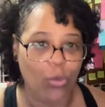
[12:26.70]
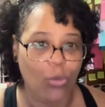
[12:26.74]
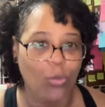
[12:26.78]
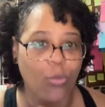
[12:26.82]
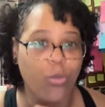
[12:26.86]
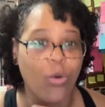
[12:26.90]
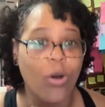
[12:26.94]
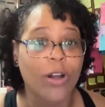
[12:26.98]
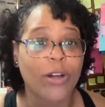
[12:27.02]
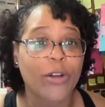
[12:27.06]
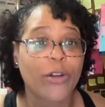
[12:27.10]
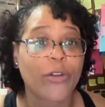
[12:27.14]

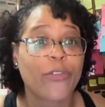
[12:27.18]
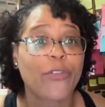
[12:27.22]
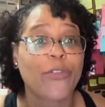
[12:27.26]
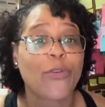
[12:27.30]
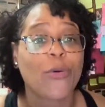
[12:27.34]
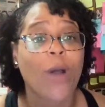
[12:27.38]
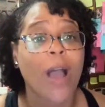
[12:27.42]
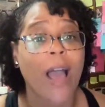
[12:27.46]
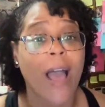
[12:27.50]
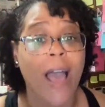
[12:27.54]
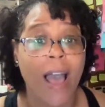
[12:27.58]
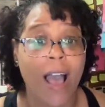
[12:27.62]

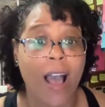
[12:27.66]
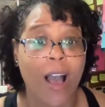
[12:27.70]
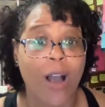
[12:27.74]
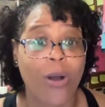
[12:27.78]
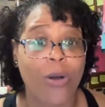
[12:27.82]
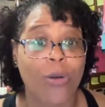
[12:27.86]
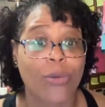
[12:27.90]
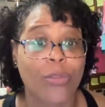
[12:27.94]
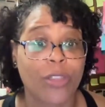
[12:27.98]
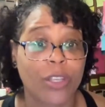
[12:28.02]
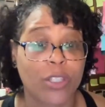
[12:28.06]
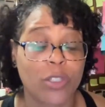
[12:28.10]
wonderful
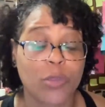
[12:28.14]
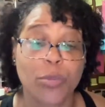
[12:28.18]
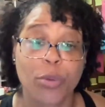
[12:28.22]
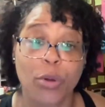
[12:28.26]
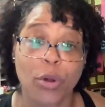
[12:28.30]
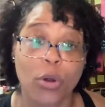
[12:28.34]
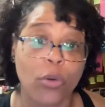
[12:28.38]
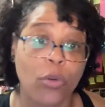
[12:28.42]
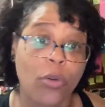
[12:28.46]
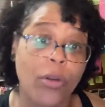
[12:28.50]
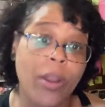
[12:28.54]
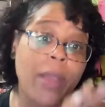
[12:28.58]
how this
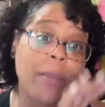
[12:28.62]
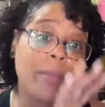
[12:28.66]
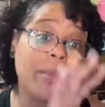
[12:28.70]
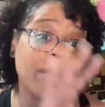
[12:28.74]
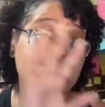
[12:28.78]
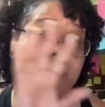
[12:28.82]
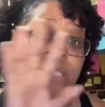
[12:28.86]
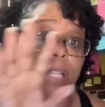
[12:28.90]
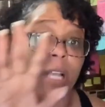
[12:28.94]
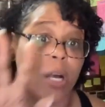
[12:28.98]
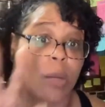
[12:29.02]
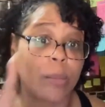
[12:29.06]
program
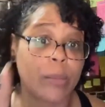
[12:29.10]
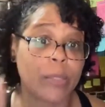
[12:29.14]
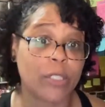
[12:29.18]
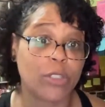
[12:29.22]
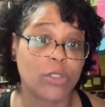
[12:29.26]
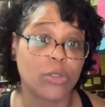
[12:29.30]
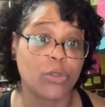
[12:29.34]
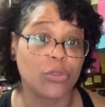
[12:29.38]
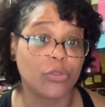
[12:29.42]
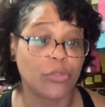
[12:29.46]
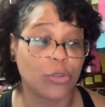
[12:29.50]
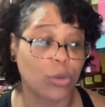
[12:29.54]
is coming
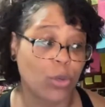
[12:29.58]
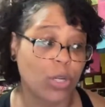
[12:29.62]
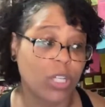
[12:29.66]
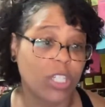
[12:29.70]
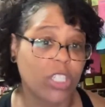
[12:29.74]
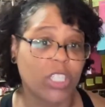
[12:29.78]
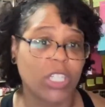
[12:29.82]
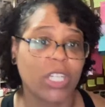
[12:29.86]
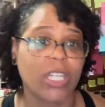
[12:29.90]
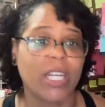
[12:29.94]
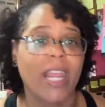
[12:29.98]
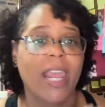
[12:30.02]
to
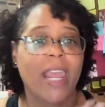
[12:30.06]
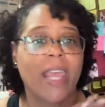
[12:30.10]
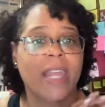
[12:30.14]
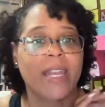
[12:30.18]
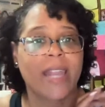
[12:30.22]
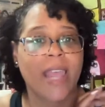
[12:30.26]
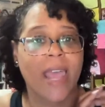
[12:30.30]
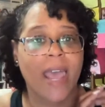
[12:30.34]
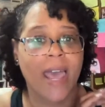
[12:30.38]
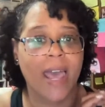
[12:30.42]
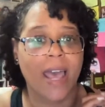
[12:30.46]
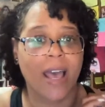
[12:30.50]
fruition
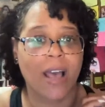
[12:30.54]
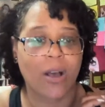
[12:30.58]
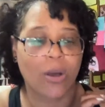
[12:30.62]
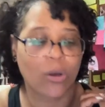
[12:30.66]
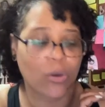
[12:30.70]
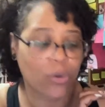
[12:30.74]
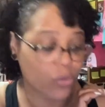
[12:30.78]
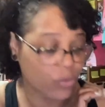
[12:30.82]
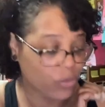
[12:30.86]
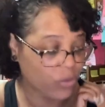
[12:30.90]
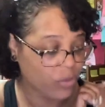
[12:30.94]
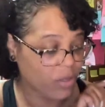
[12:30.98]
and
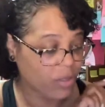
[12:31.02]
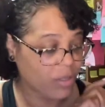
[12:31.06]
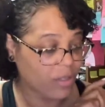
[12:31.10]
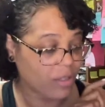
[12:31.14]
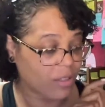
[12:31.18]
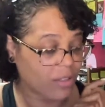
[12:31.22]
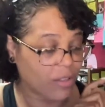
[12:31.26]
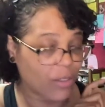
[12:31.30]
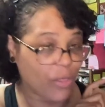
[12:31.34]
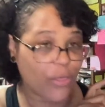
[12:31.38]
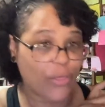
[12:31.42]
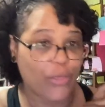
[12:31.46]
how
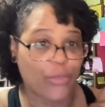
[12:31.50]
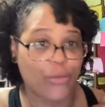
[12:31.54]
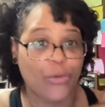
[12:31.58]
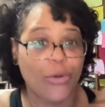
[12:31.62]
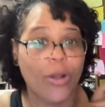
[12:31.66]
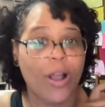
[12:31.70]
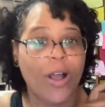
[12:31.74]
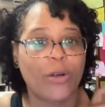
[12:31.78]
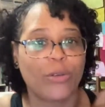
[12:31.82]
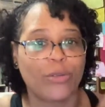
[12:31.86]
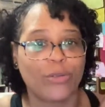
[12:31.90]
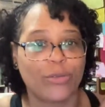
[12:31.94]

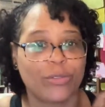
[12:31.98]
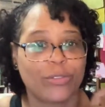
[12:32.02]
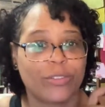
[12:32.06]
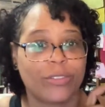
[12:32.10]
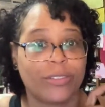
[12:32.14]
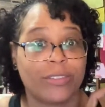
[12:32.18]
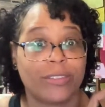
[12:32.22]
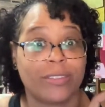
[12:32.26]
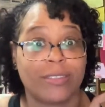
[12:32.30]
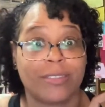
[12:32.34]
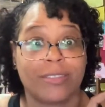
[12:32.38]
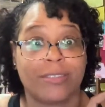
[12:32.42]
throughout
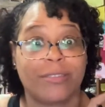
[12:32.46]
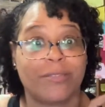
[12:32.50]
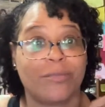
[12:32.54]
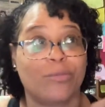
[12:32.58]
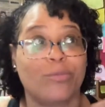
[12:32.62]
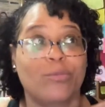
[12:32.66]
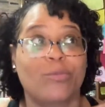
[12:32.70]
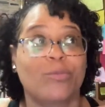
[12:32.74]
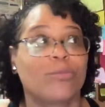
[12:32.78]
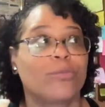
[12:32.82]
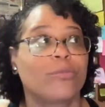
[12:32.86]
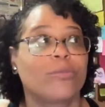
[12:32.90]

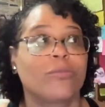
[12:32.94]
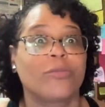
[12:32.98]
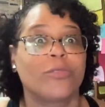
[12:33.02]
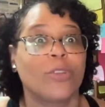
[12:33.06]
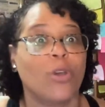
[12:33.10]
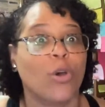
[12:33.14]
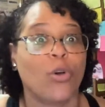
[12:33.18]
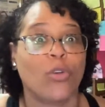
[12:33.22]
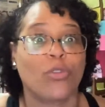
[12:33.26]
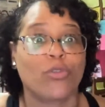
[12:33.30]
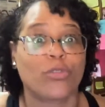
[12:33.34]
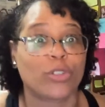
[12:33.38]

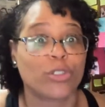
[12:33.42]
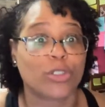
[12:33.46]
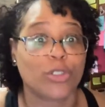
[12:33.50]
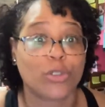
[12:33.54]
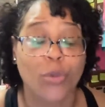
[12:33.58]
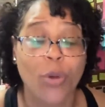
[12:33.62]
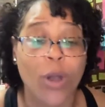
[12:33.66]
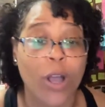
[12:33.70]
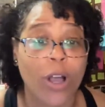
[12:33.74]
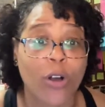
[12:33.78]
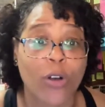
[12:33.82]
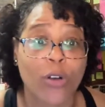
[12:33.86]
over
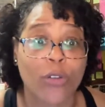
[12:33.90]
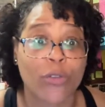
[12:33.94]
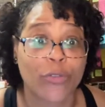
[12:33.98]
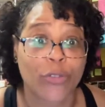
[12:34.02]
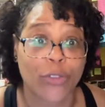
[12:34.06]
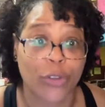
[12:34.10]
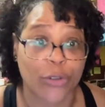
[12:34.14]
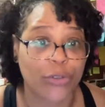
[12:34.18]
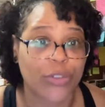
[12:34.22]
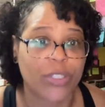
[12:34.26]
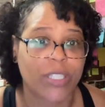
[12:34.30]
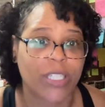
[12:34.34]
12,
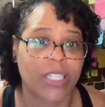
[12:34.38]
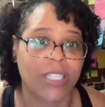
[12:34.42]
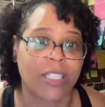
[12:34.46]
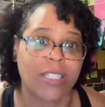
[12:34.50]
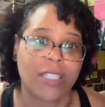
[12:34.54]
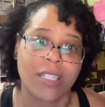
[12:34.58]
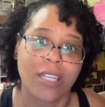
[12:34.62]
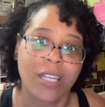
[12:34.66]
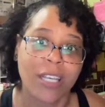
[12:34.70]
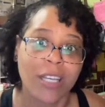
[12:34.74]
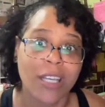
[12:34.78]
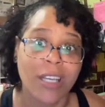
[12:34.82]

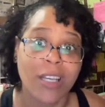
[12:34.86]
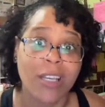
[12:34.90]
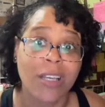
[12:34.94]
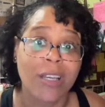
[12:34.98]
13,